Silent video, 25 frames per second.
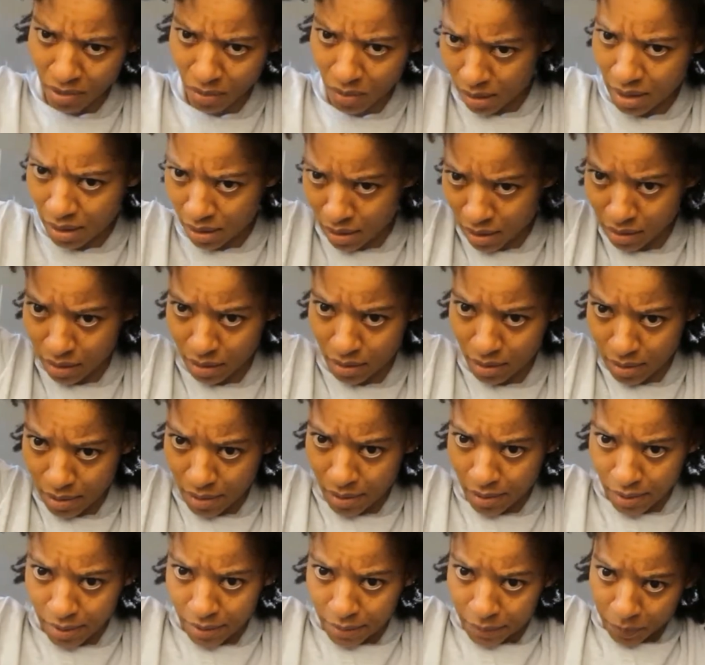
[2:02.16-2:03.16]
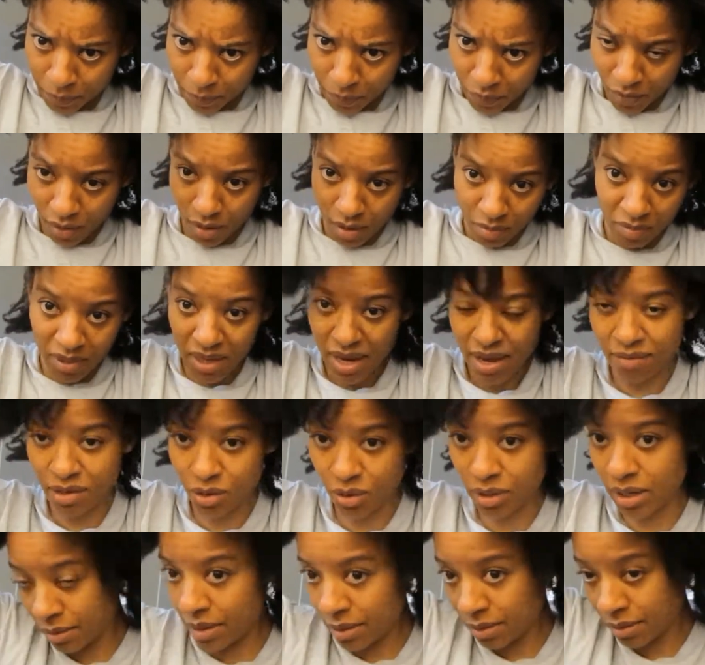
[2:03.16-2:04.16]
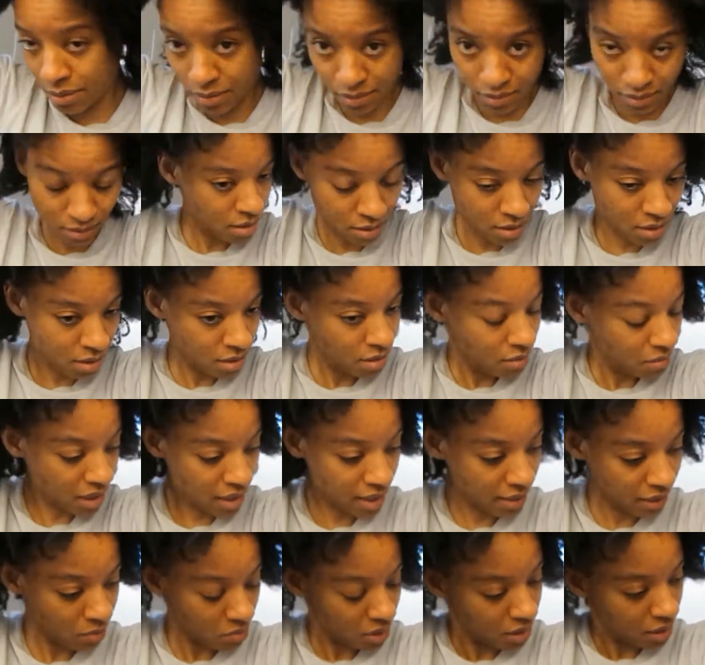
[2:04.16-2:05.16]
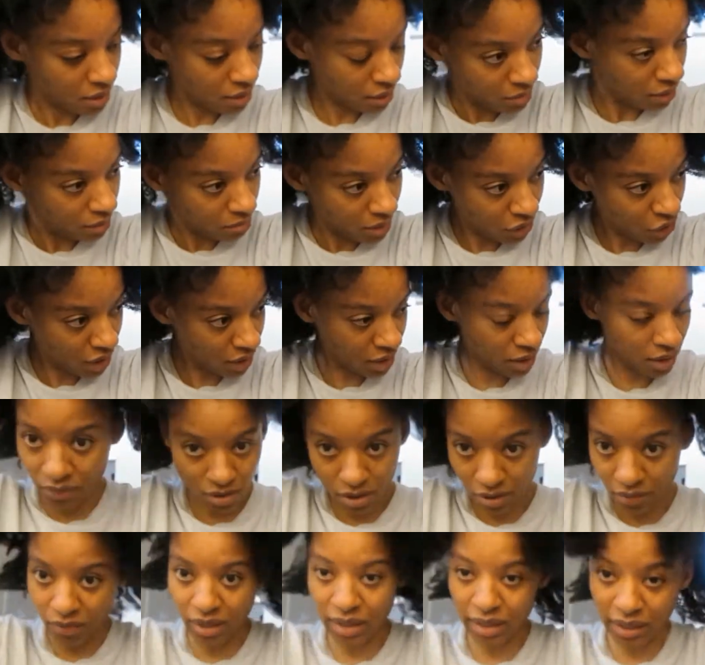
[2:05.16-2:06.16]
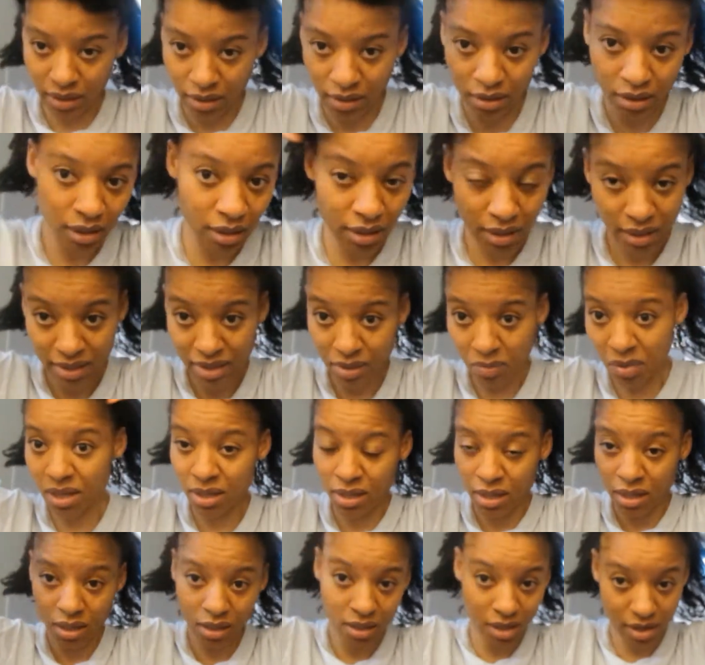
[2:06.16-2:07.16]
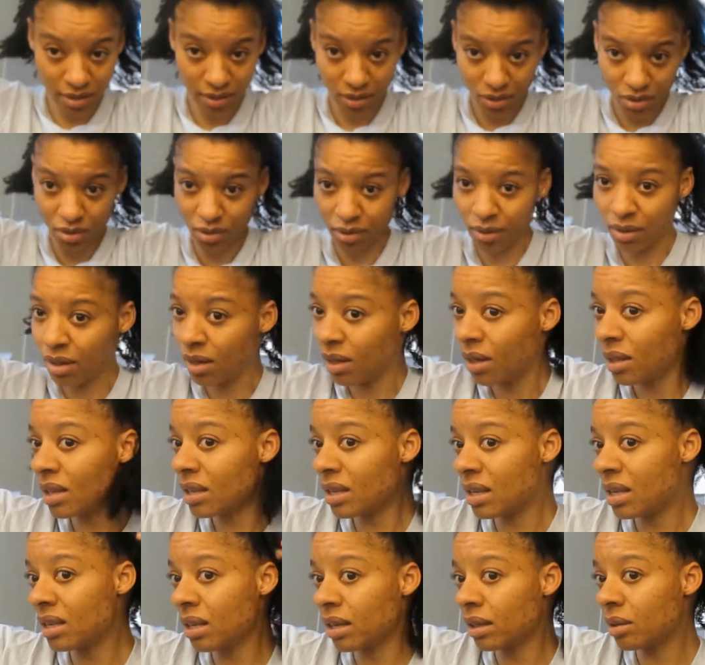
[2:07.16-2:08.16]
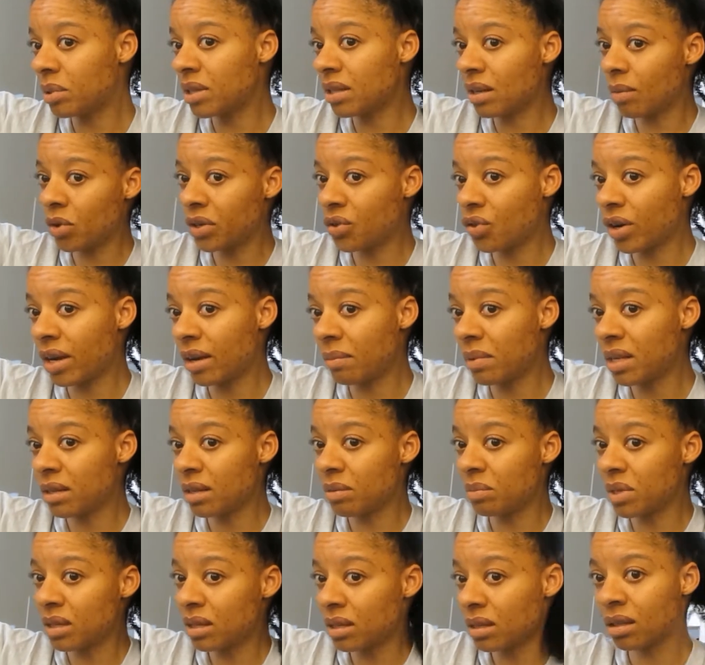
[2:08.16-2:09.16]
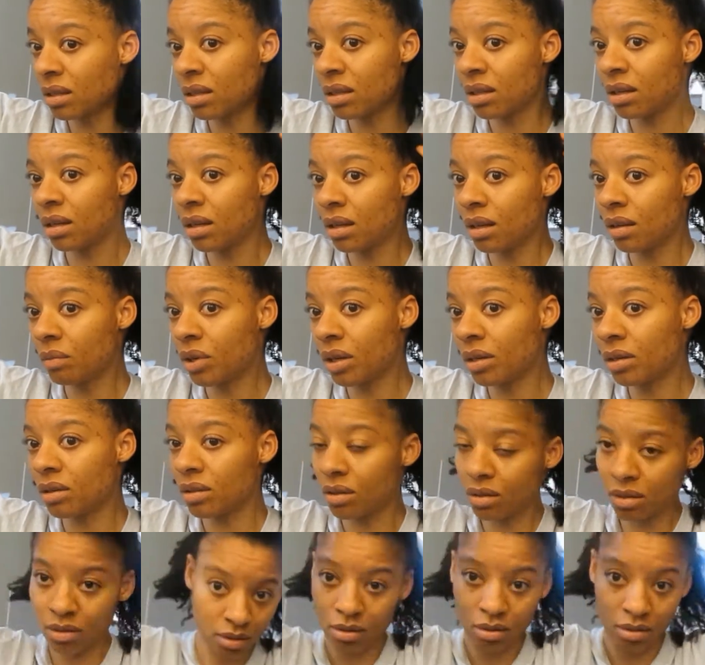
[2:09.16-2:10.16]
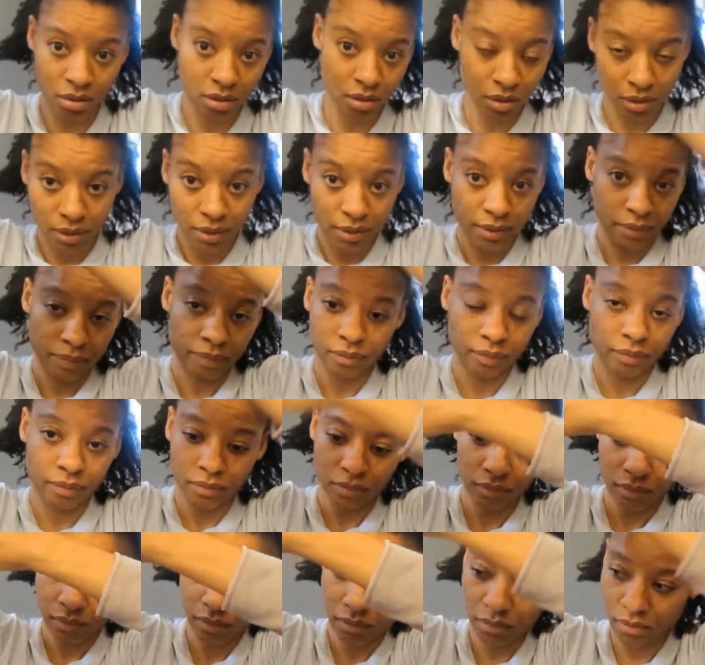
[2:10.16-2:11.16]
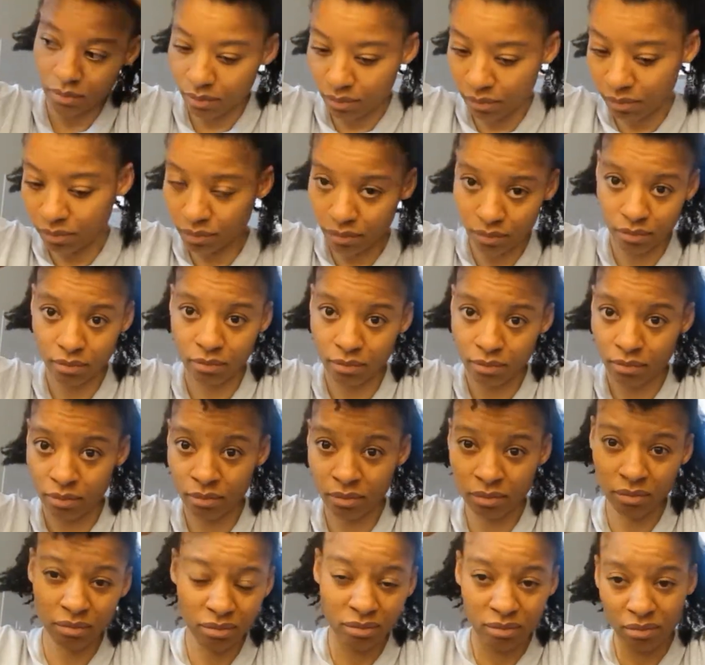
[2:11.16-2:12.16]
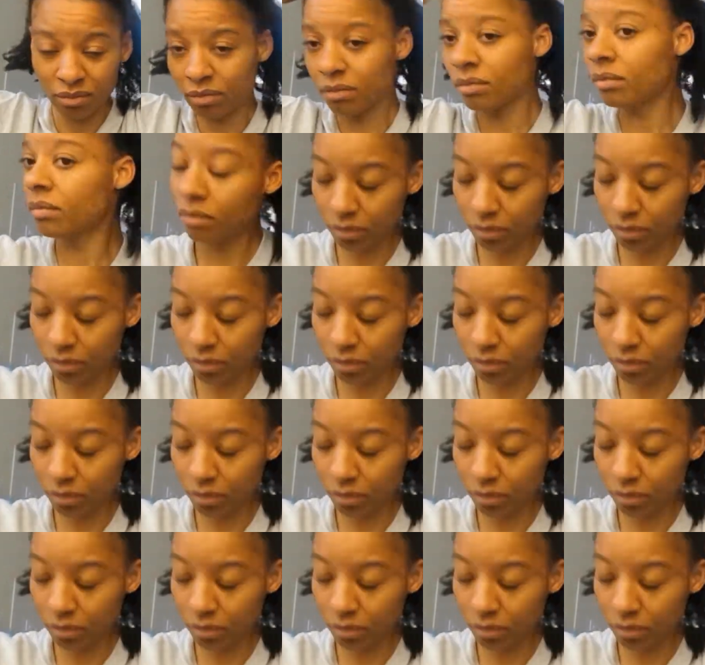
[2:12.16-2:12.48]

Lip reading: my hair was dry, it was about 98% dry, maybe towards my scalp my hair wasn't dry, I went back in and started the styling. Now for the